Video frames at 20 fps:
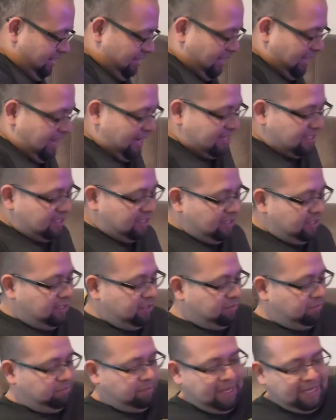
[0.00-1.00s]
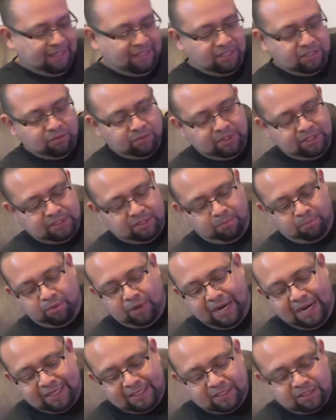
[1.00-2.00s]
I actually made this one as a
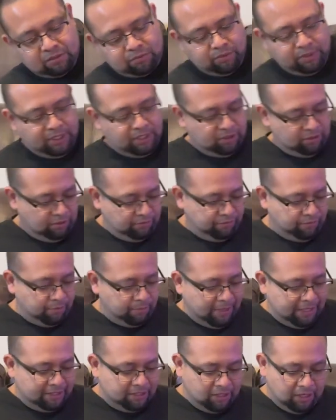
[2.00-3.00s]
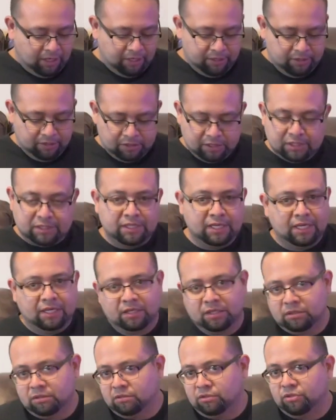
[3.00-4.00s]
practice rig, or for my daughter to
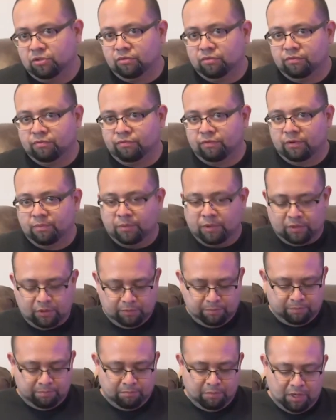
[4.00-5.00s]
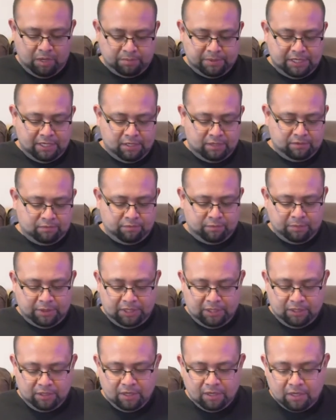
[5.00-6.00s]
take to and from her mom's house from
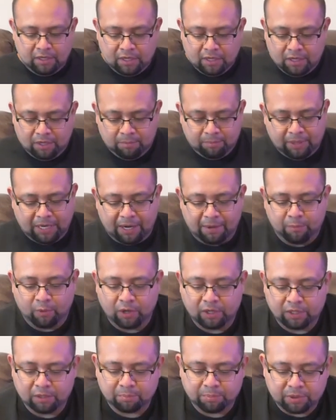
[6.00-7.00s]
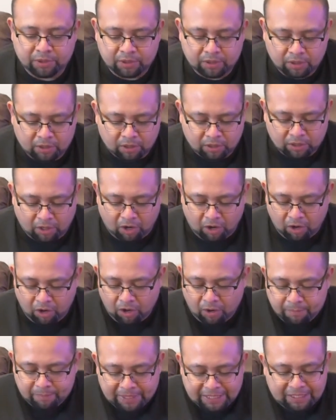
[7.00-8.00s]
here. But I wanted to put an
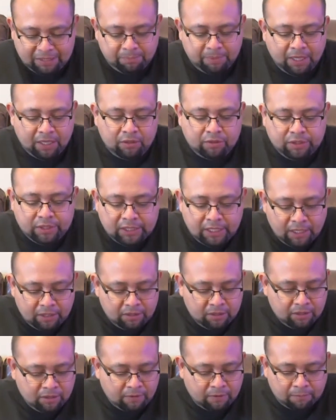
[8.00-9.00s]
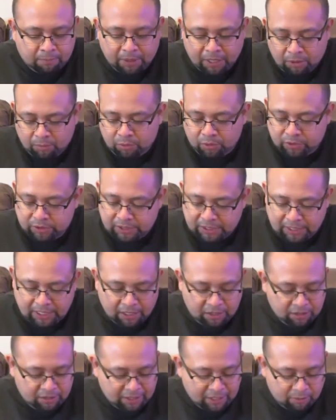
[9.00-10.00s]
all mini pedal board
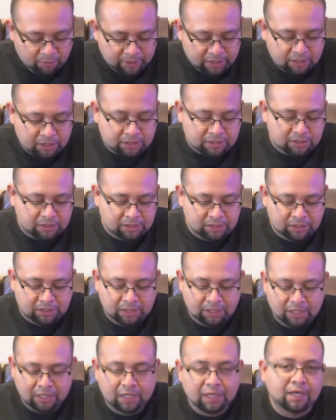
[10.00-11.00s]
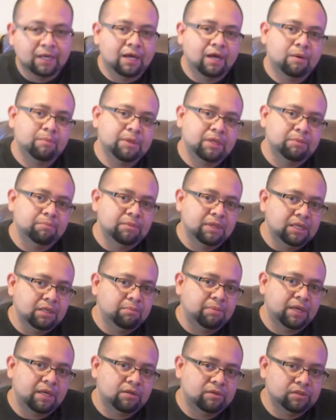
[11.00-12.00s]
together. That way you could see how many mini
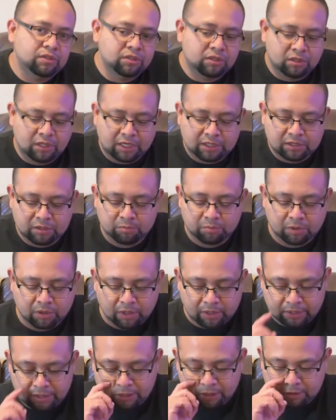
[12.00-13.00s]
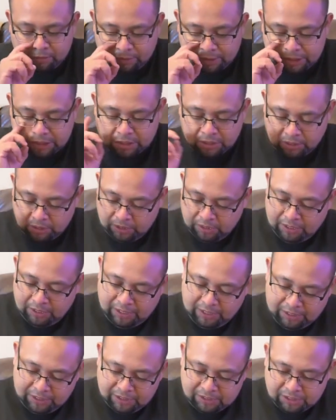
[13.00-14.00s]
pedals you could actually put on here. Which
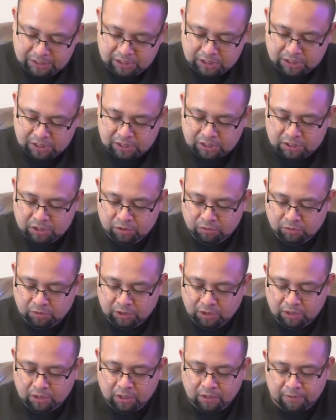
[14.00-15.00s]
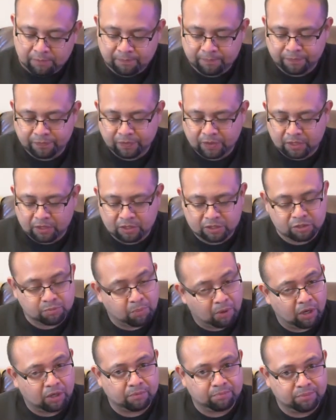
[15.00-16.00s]
this is just a tuner, the
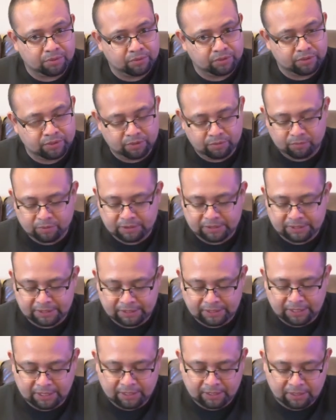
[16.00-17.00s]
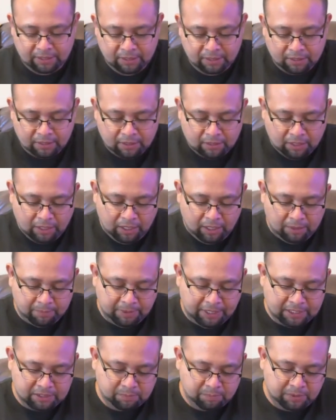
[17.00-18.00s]
Spark booster once again,
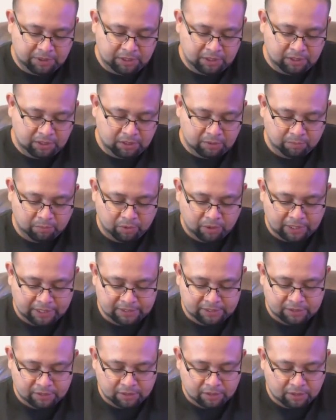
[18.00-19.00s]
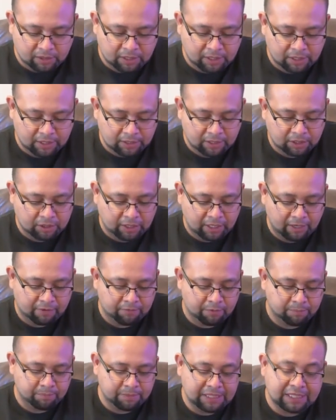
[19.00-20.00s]
SP compressor, and then you have
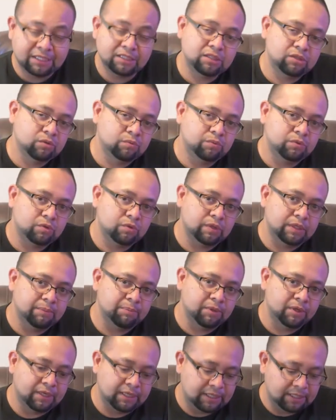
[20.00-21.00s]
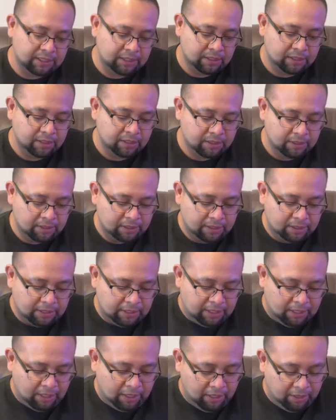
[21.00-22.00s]
a mini tube screamer here,
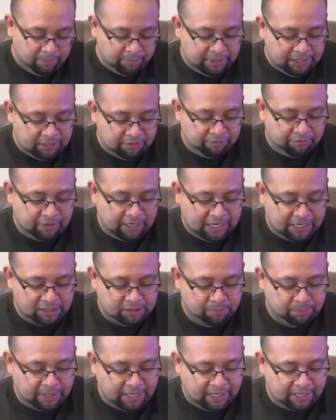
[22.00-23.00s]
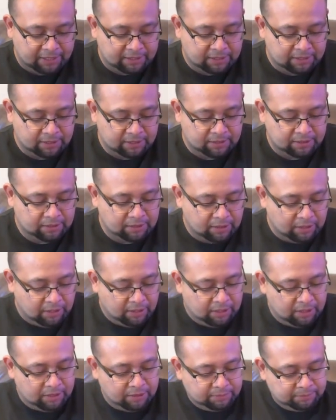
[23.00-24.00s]
mini flashback,
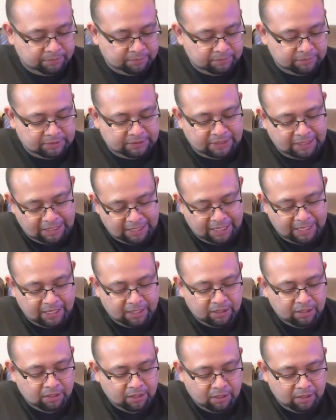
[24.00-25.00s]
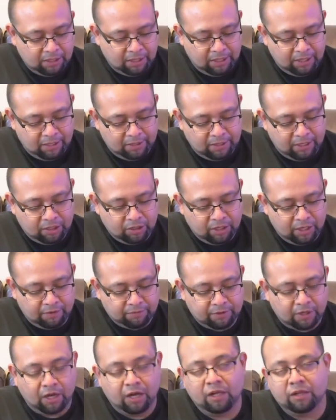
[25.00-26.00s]
delay, and then you have
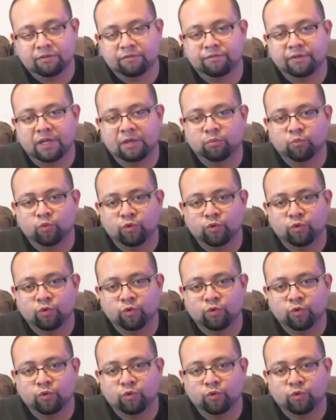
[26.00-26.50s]
the Hall of Fame